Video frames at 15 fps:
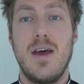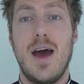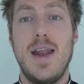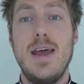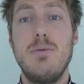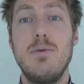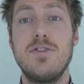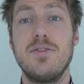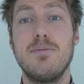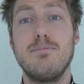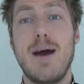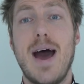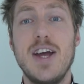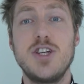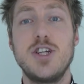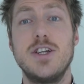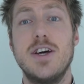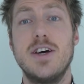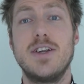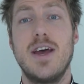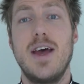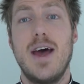And he was
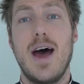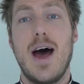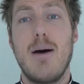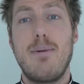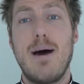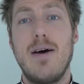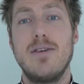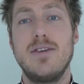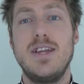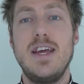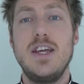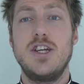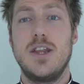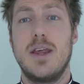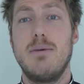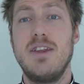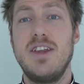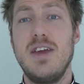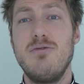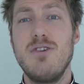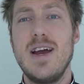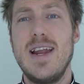passionate about teaching. That means
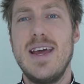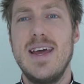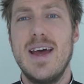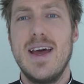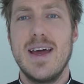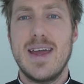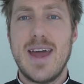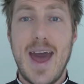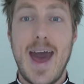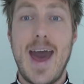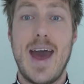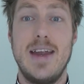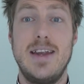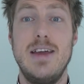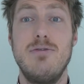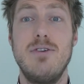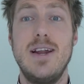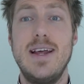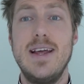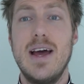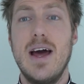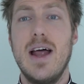he really cared, he
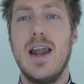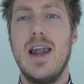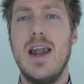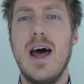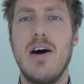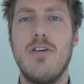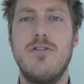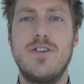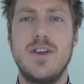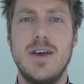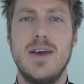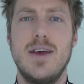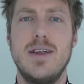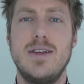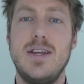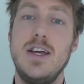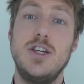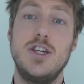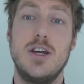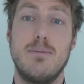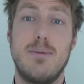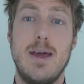really loved
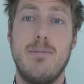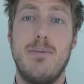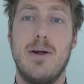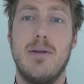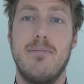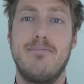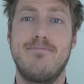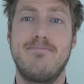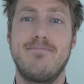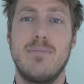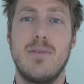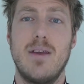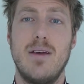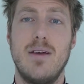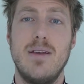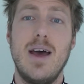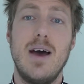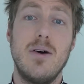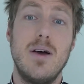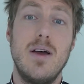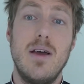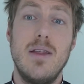teaching people.
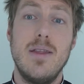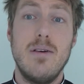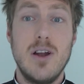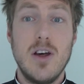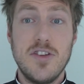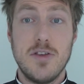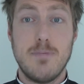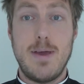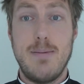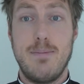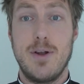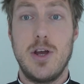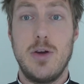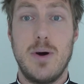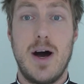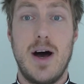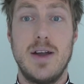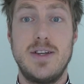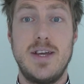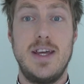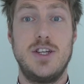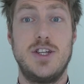Now, there are lots of people who are
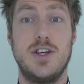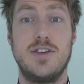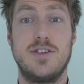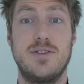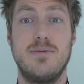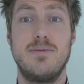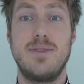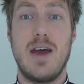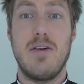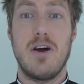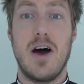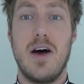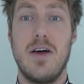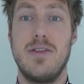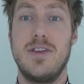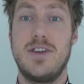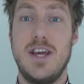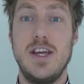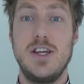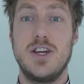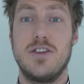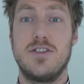teachers. There are the
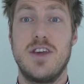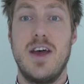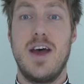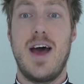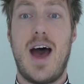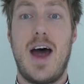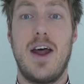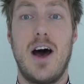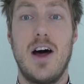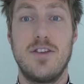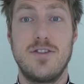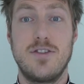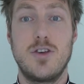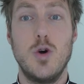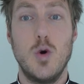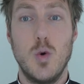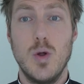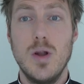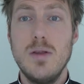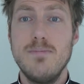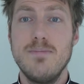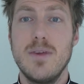teachers at our
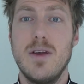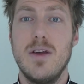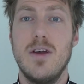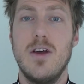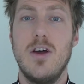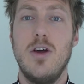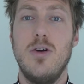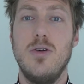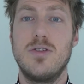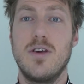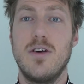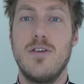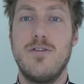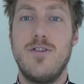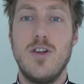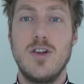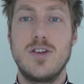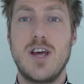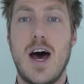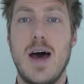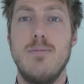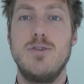school, whose
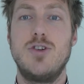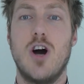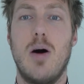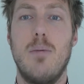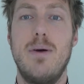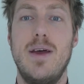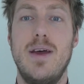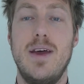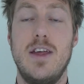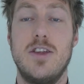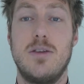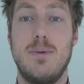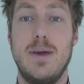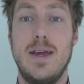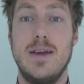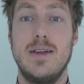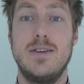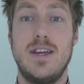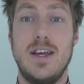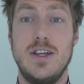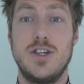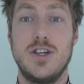full-time job is to be
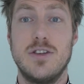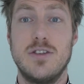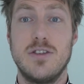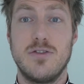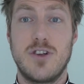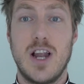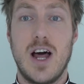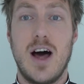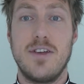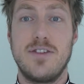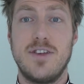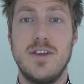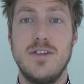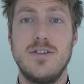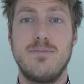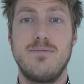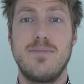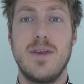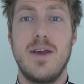teachers of classes.